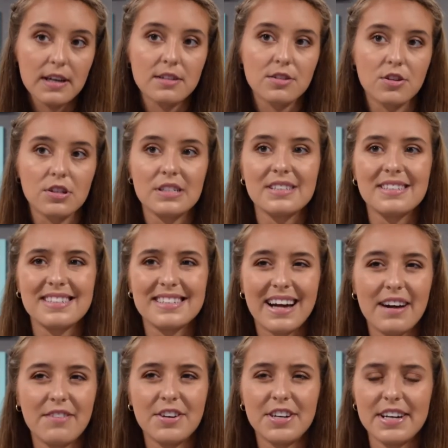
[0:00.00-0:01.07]
as long as it's
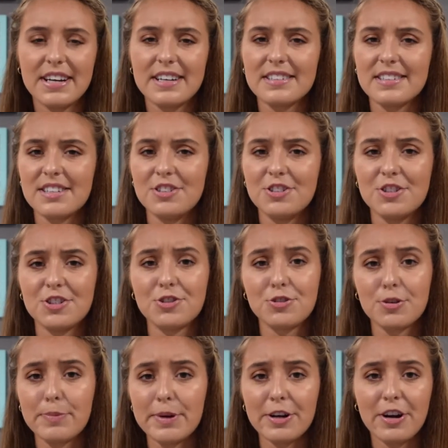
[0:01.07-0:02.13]
not every day, because then you're just
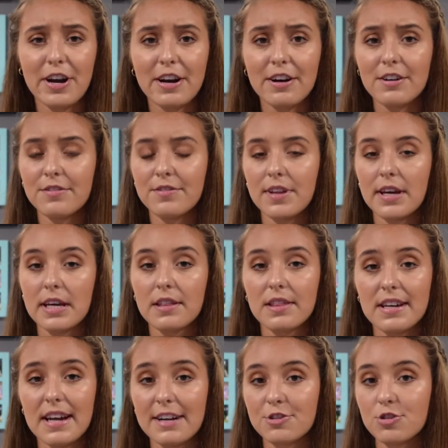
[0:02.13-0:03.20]
stripping your hair of like the
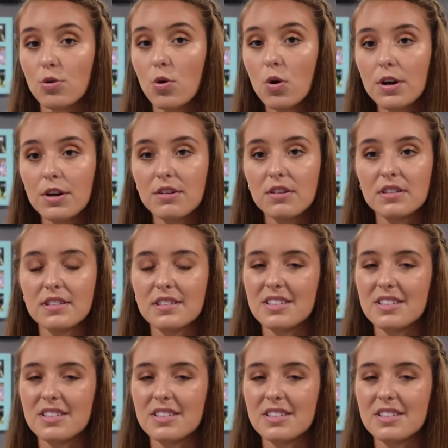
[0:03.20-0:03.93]
natural oils,